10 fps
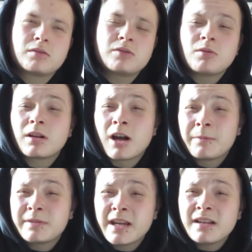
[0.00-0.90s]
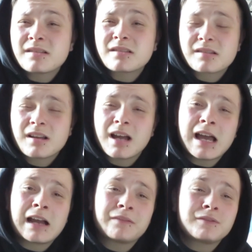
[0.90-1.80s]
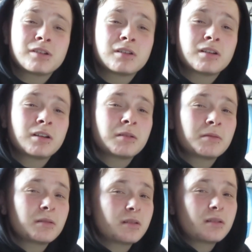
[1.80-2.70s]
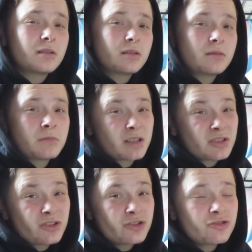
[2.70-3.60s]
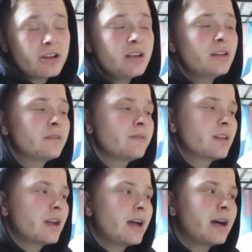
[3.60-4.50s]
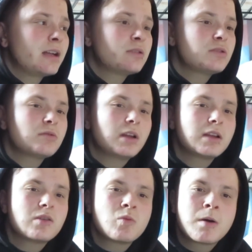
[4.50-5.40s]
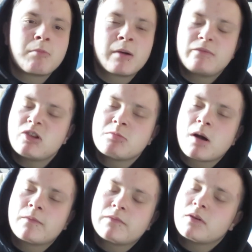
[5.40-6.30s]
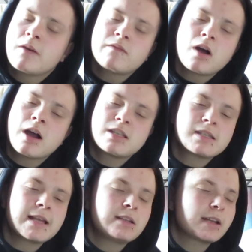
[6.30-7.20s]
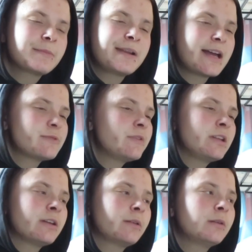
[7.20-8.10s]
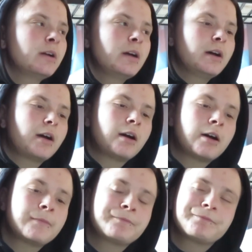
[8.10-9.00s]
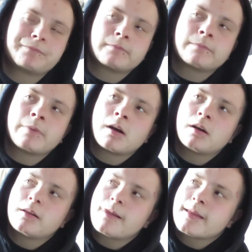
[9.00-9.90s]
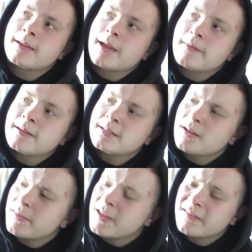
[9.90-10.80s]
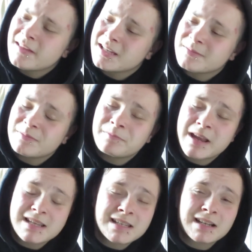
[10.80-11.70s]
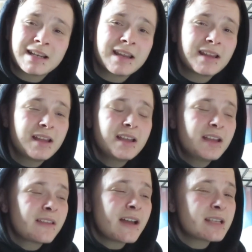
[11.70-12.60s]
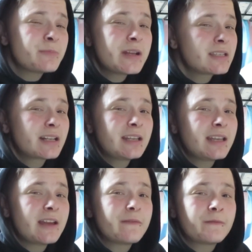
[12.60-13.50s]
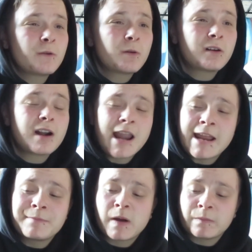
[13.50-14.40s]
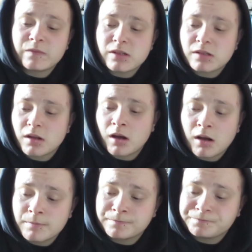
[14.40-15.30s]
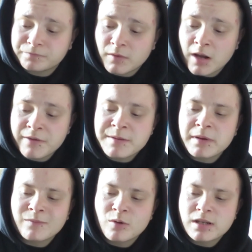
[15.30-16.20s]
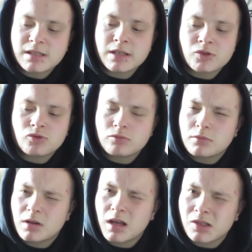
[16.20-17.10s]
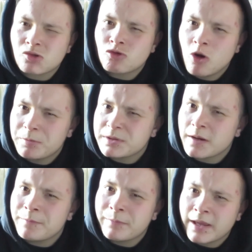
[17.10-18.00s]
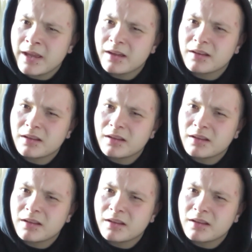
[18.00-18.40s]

do like updates after my surgery and do like one month, two month. I've, I said like in my last video, um, but yeah, this I think that's basically that's basically it for eight months. Um, I think my voice has has dropped a bit